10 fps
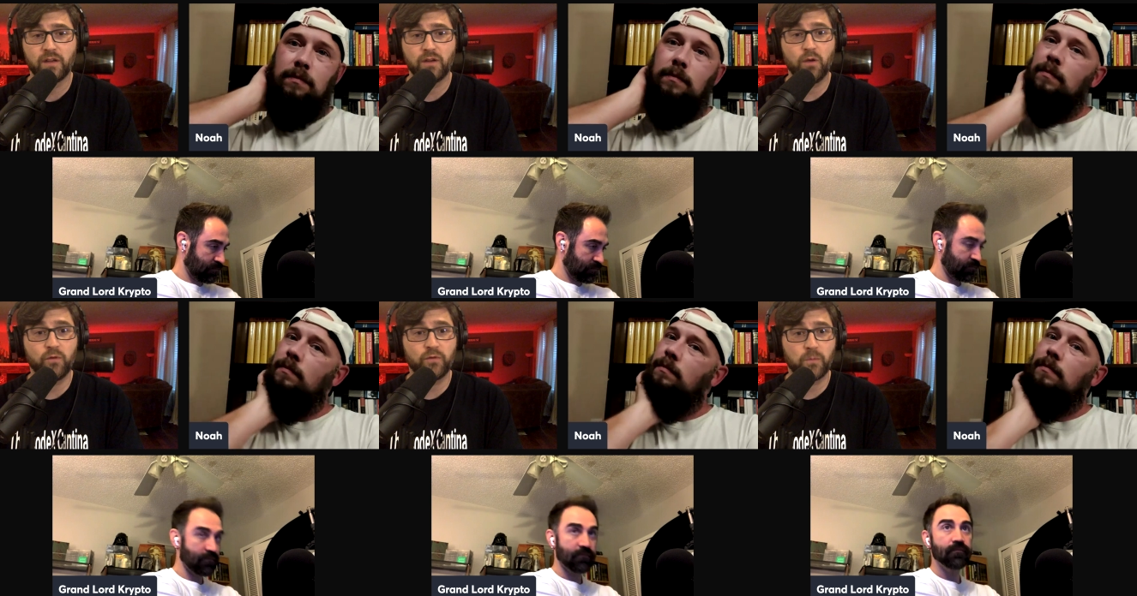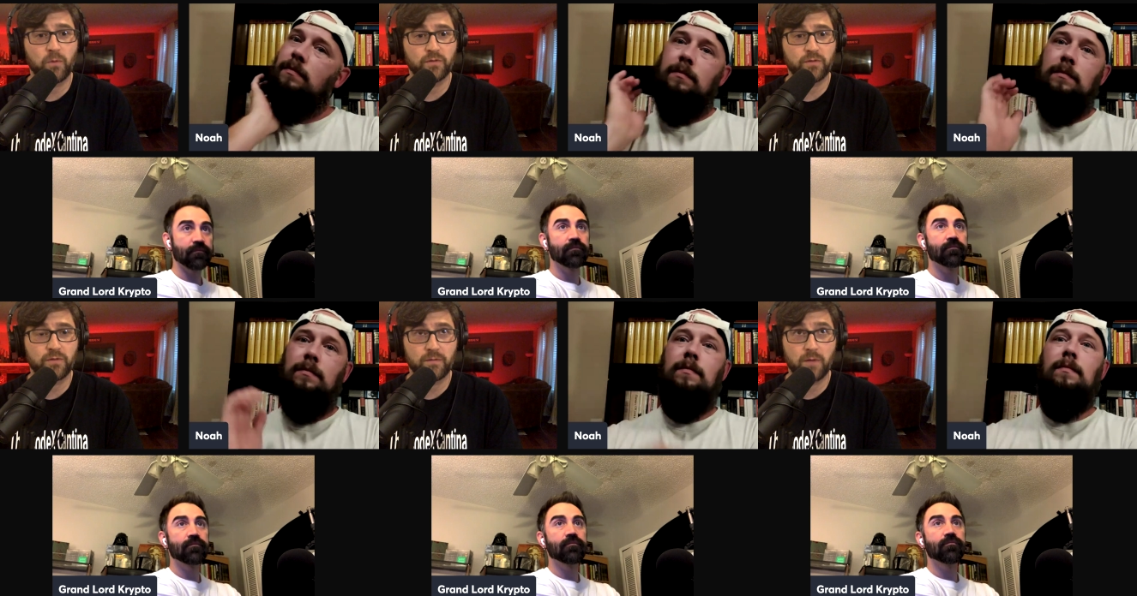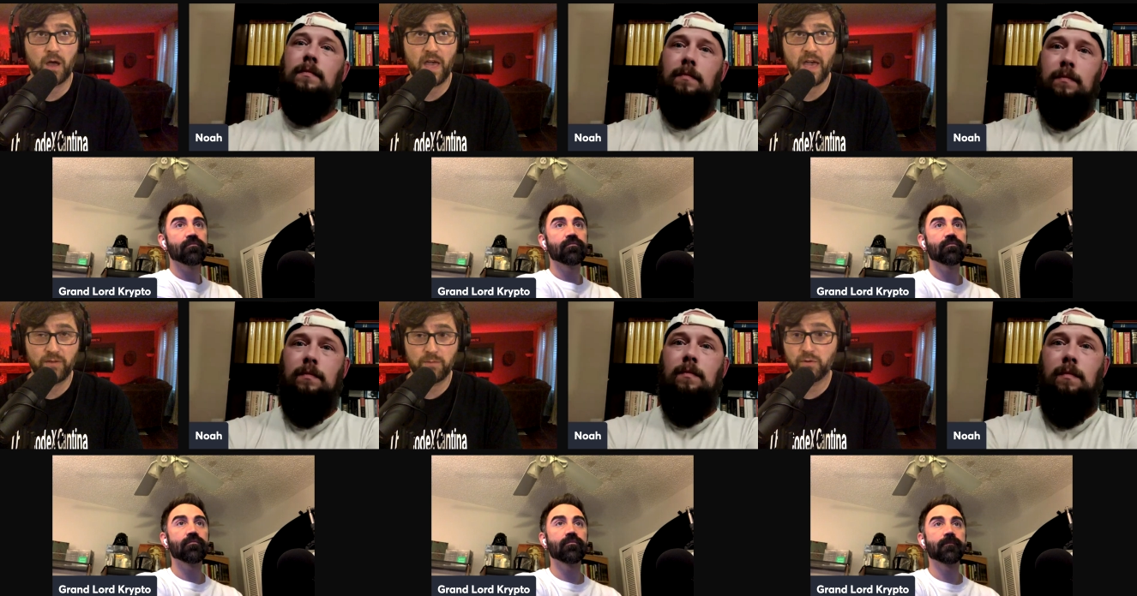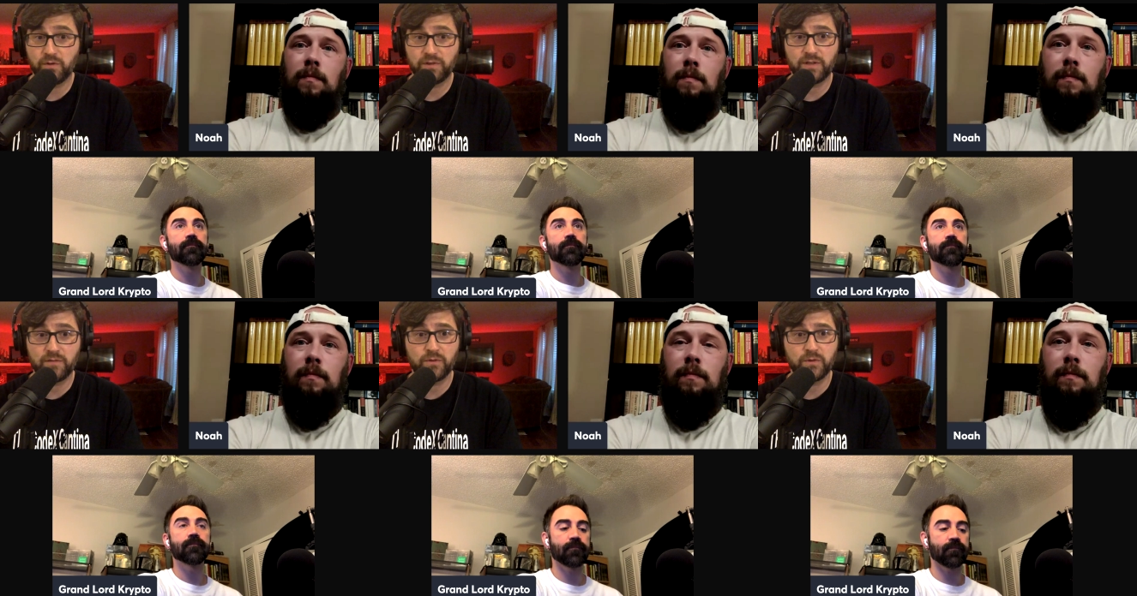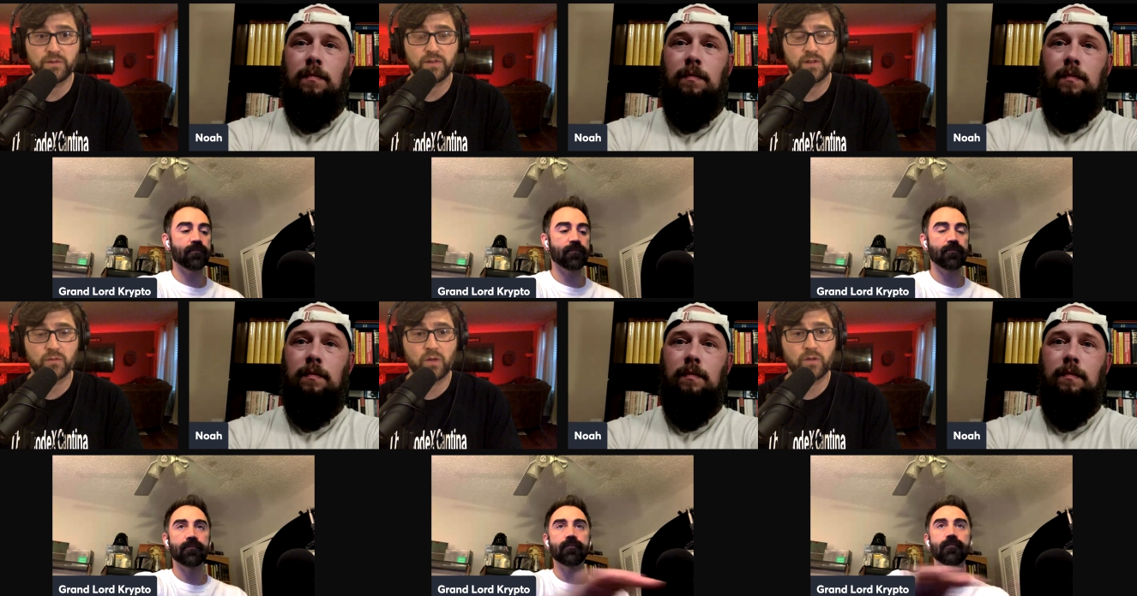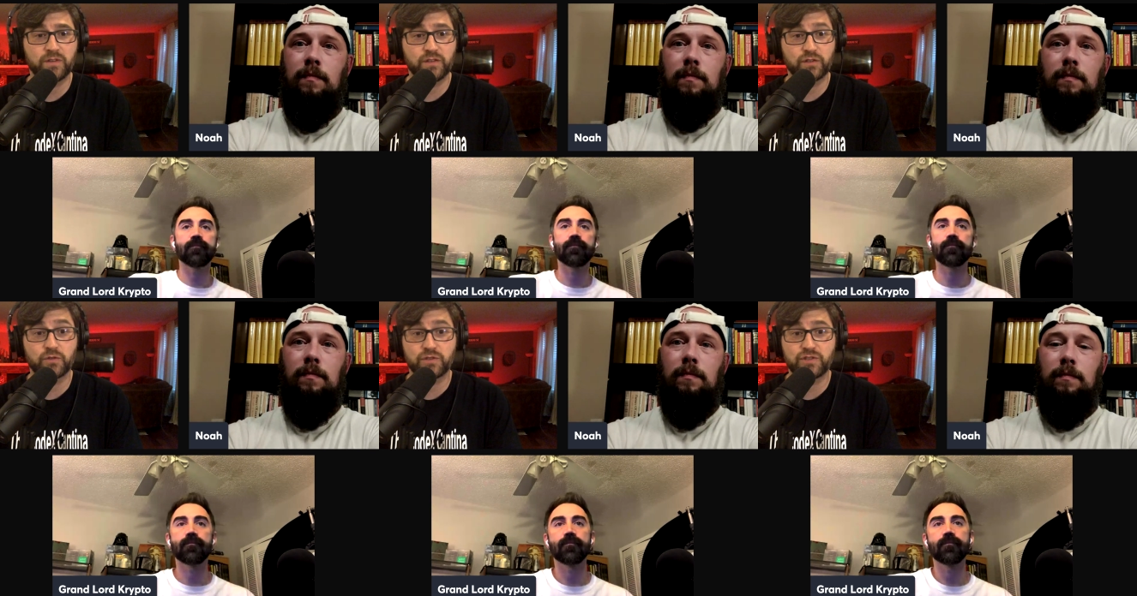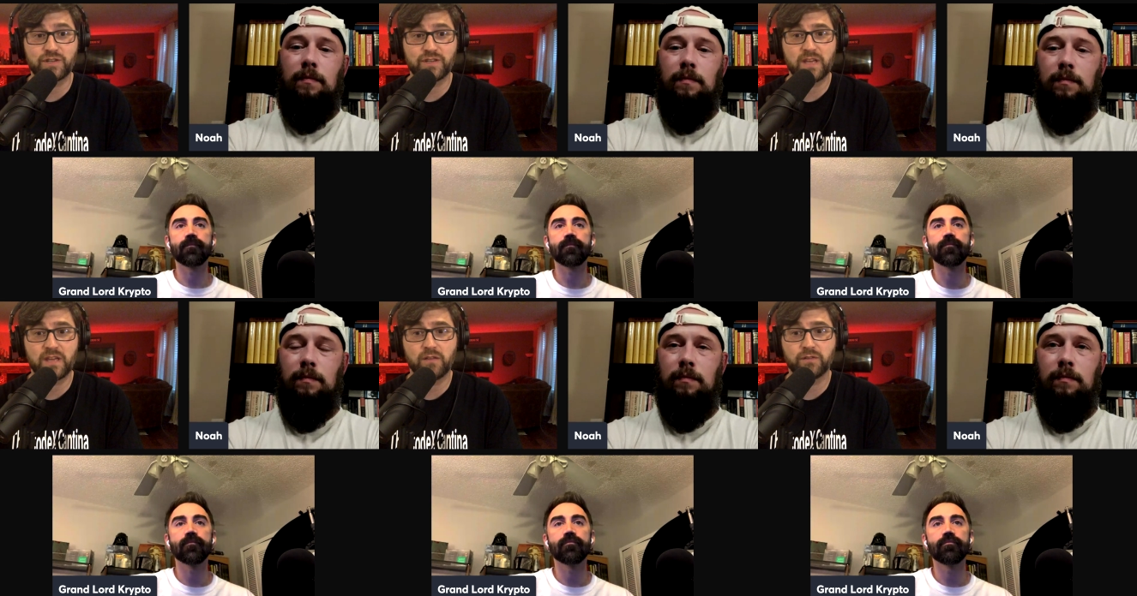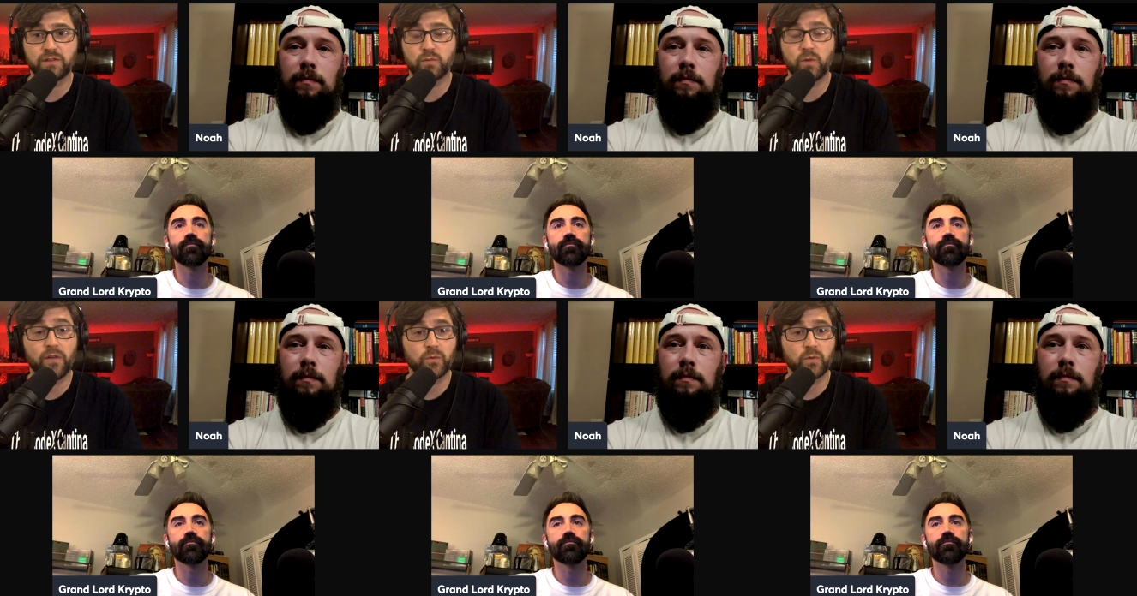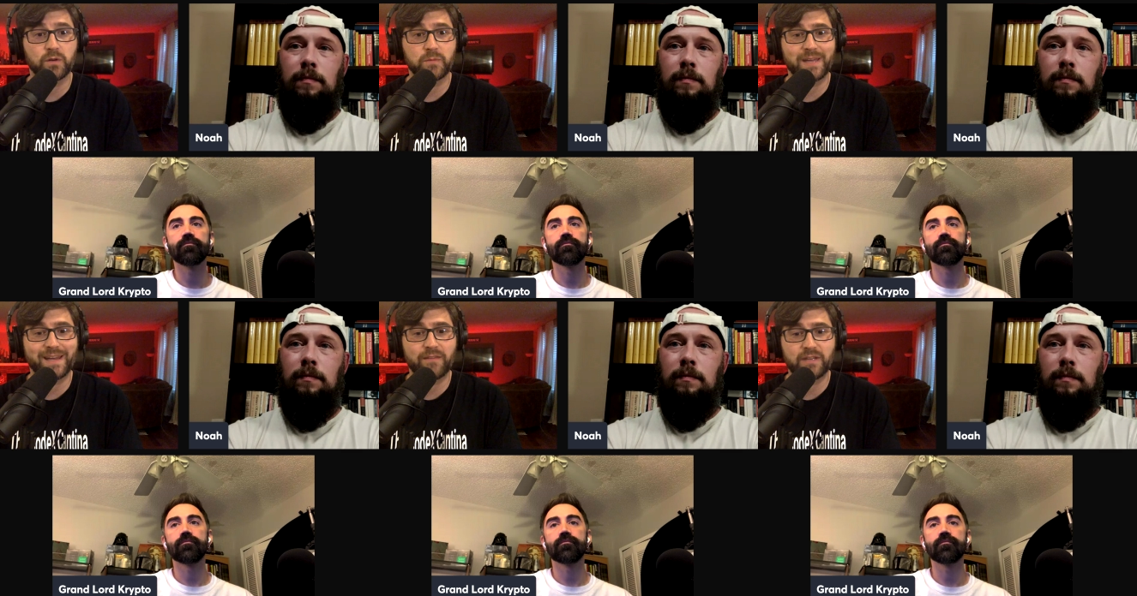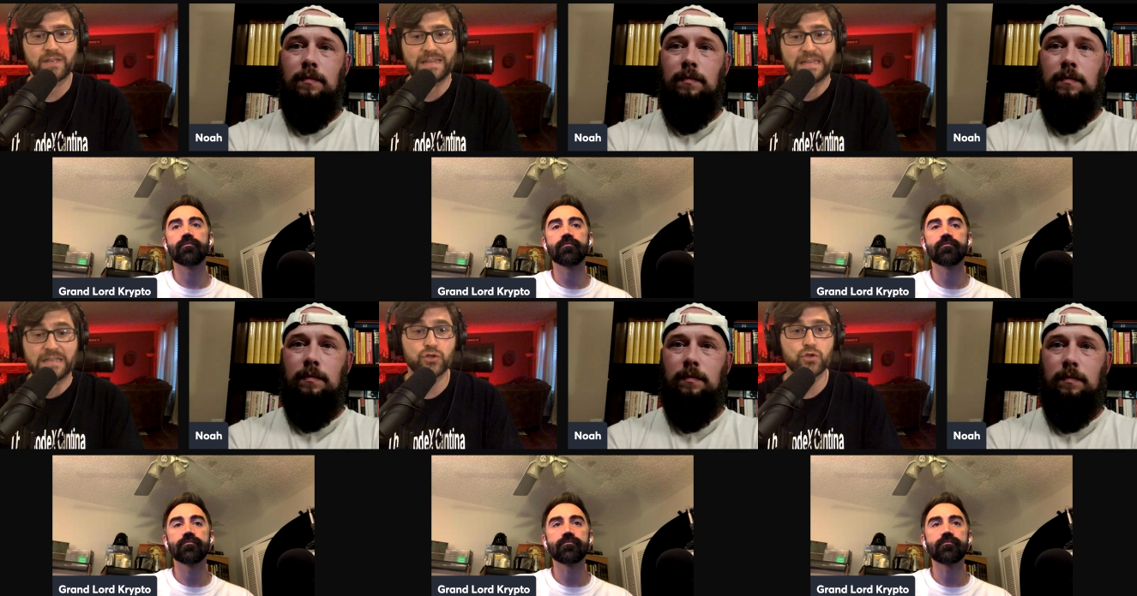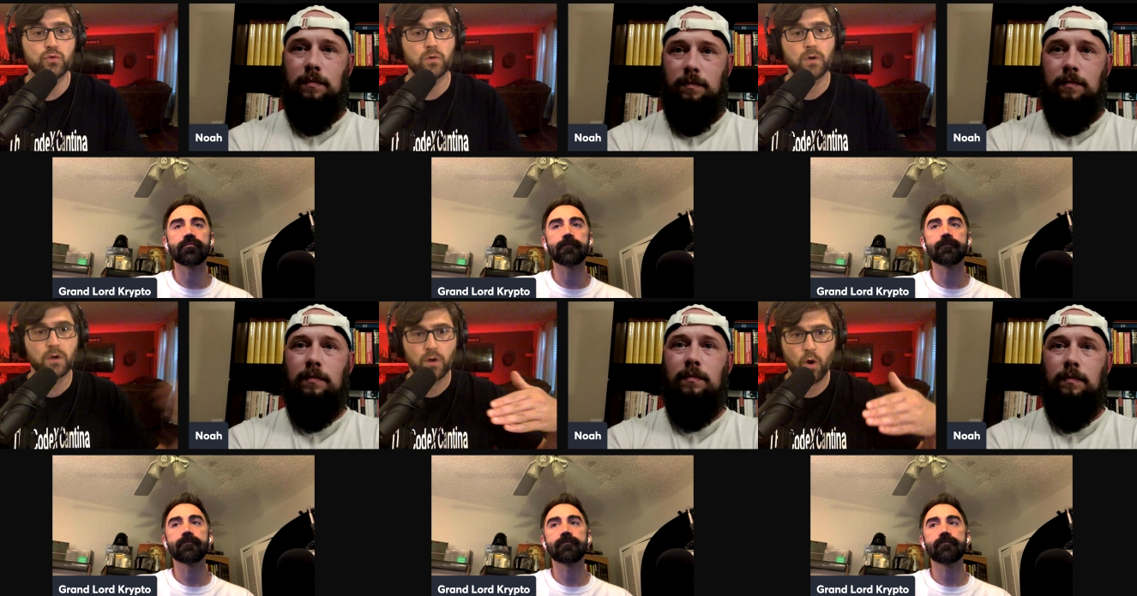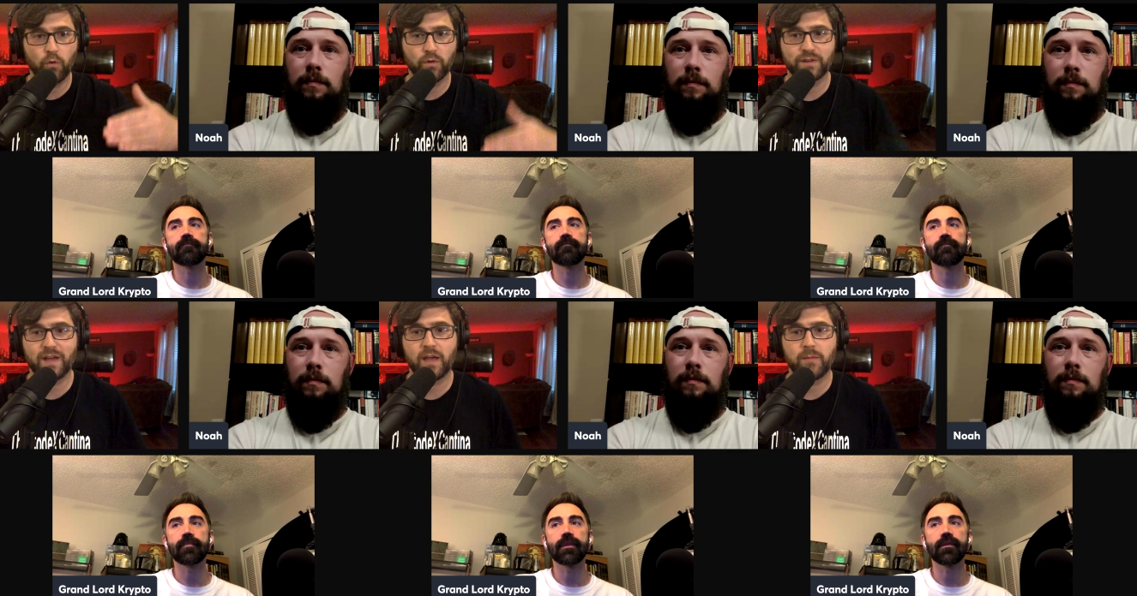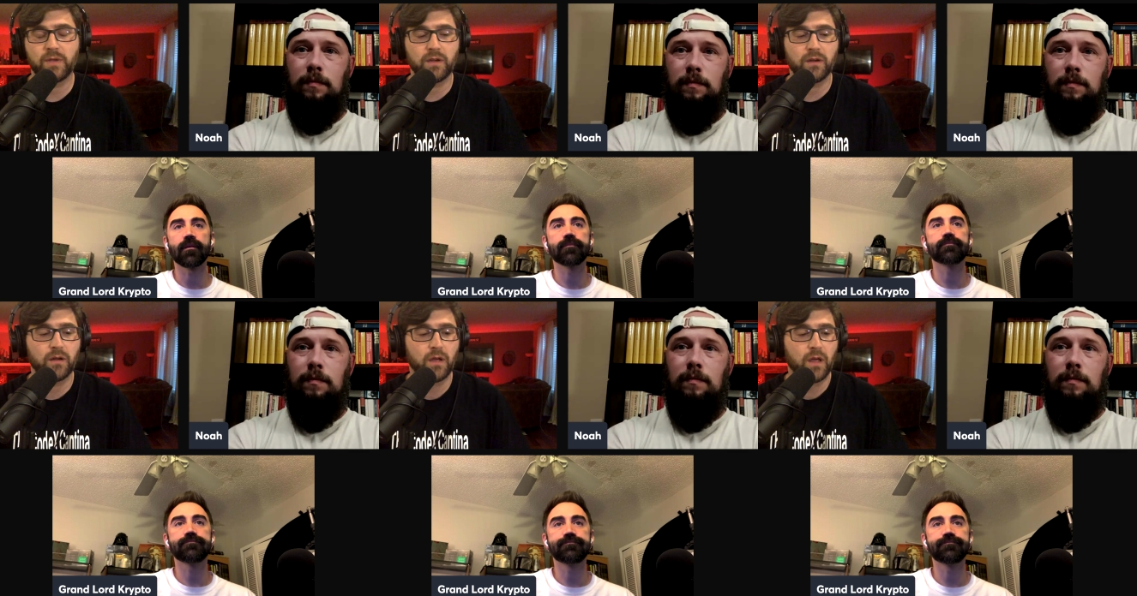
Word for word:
Speaker 1: Known for both a heavy Buddhist influence as well as his Christian tales as well that we're going to be kind of getting into over time here.